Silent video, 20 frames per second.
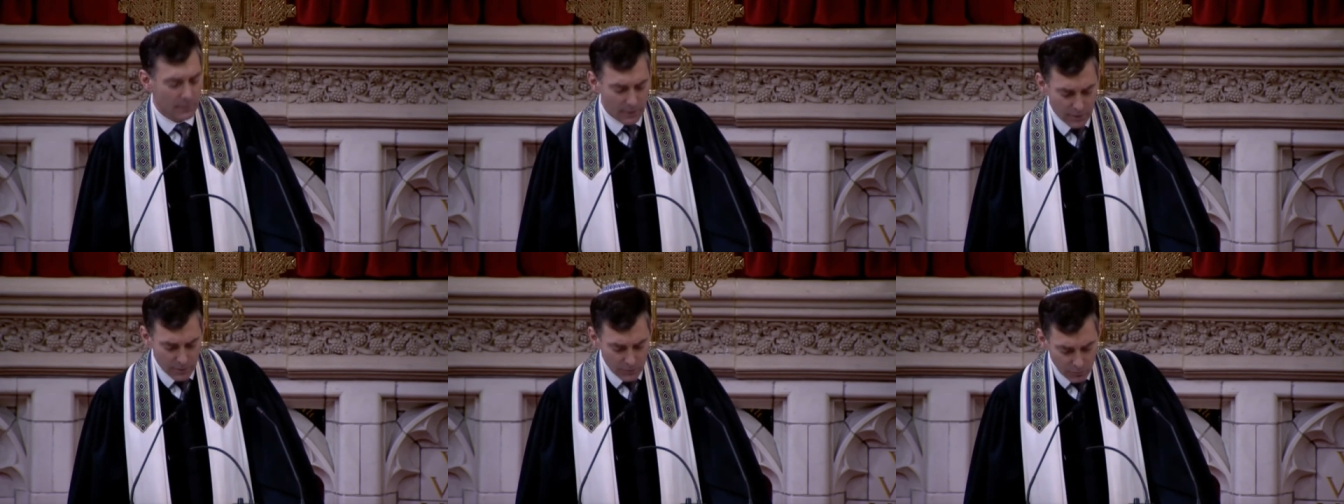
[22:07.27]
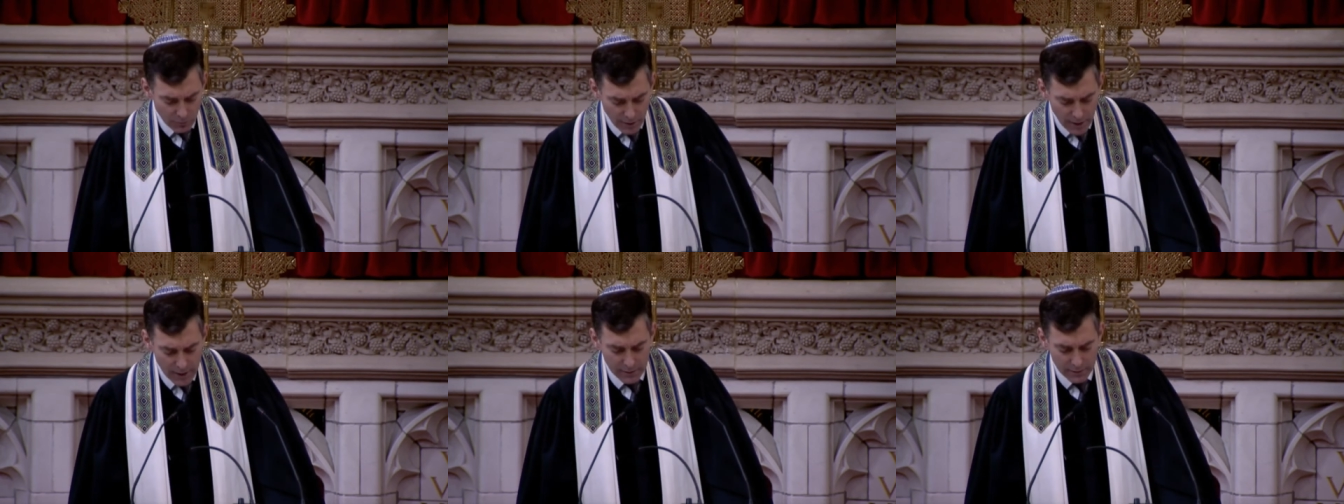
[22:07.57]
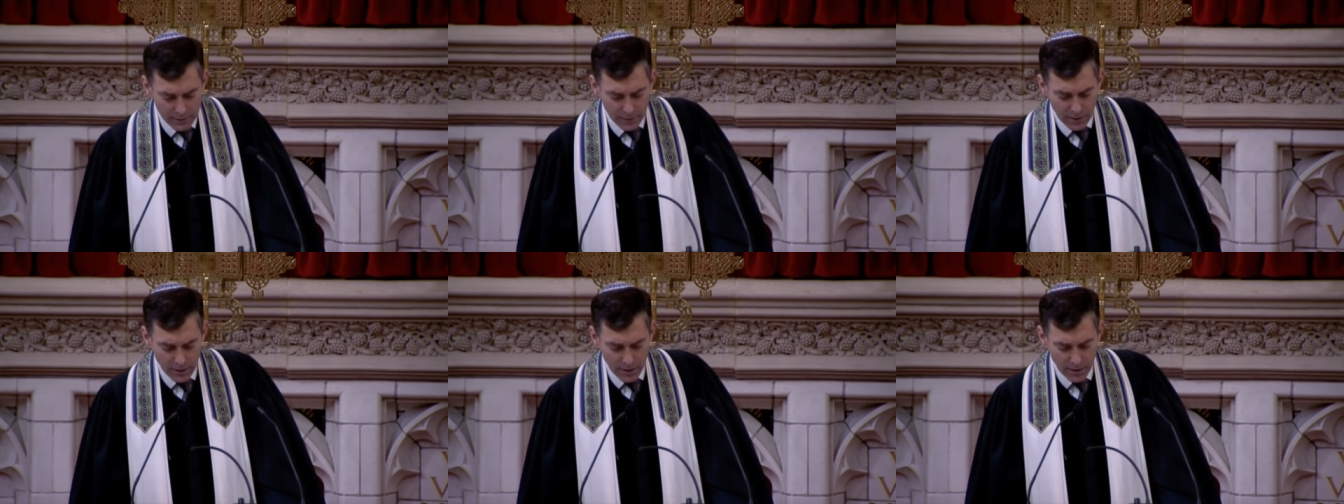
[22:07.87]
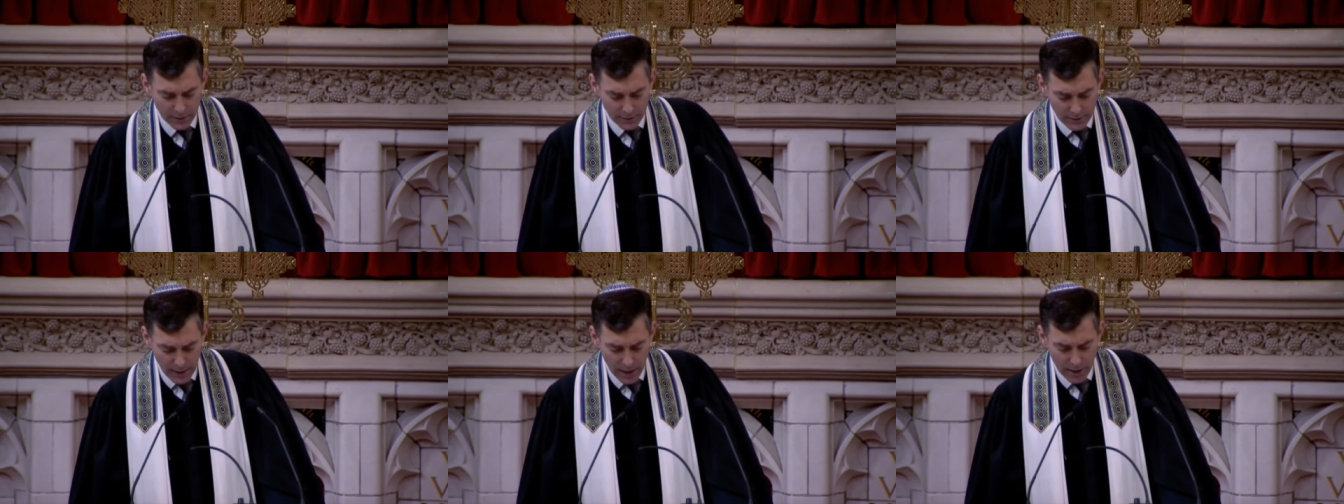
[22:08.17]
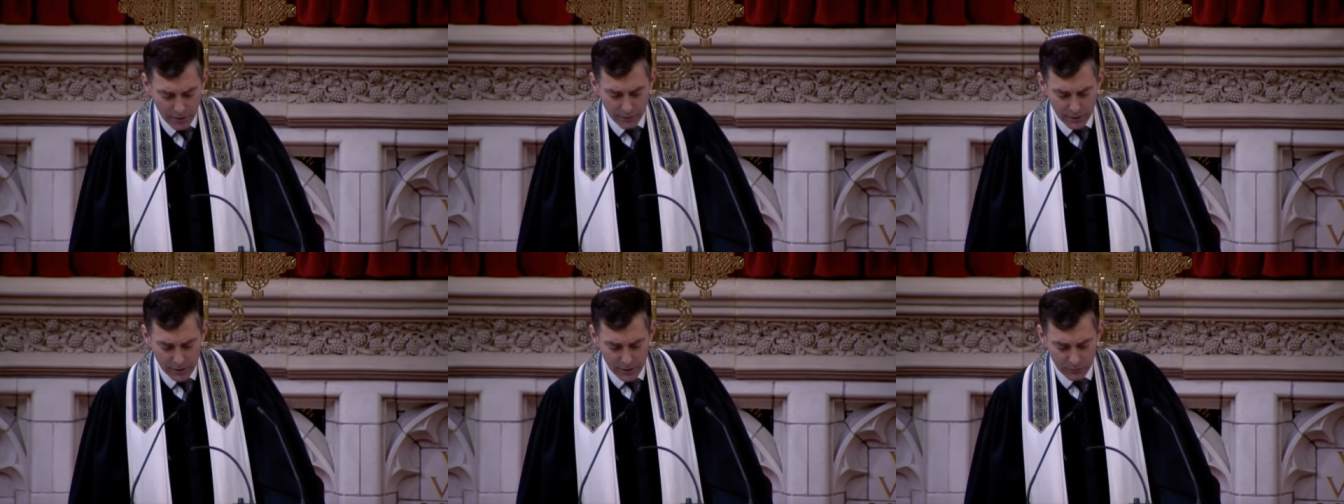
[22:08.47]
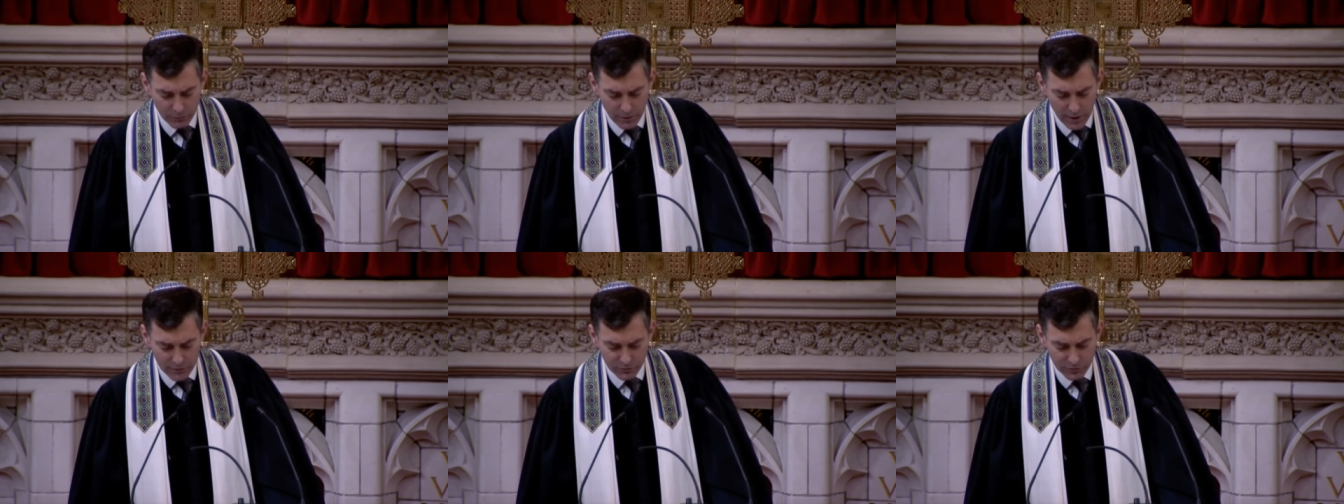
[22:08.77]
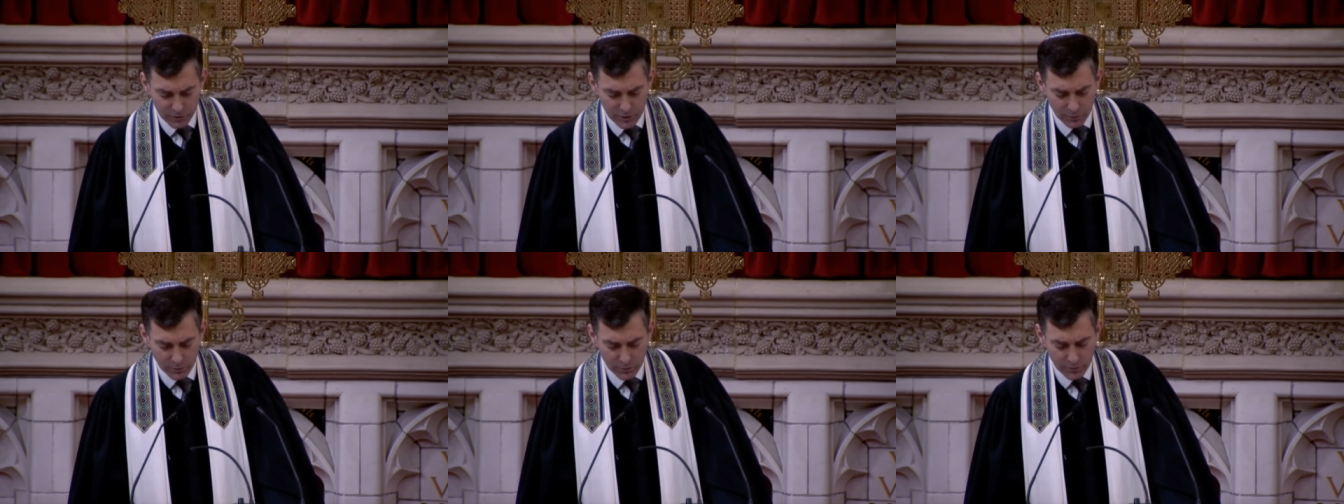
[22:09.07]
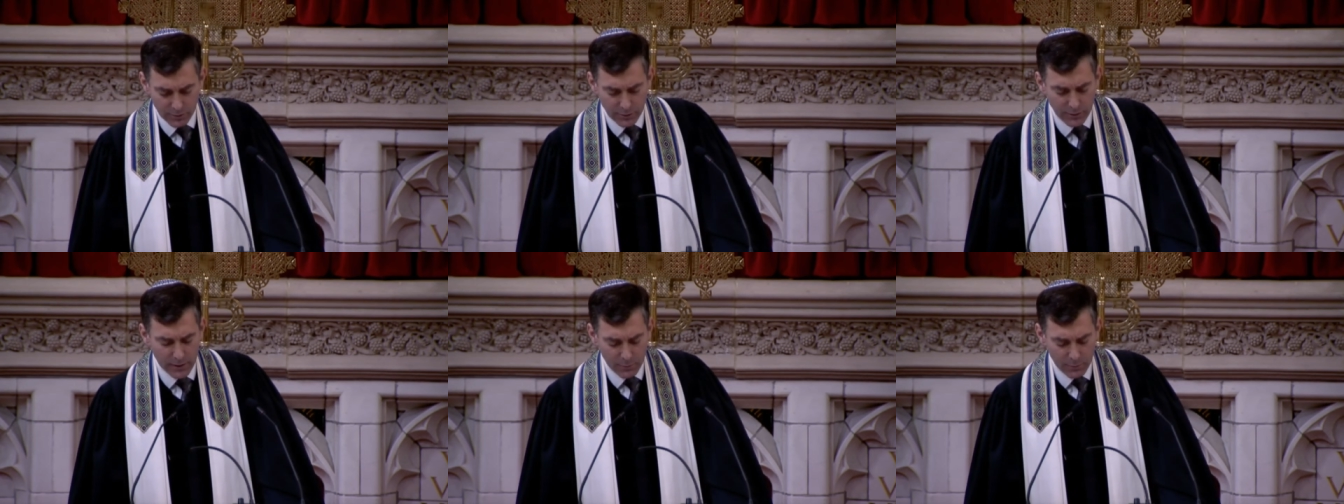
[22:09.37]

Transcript: and read the Hungarian rescuer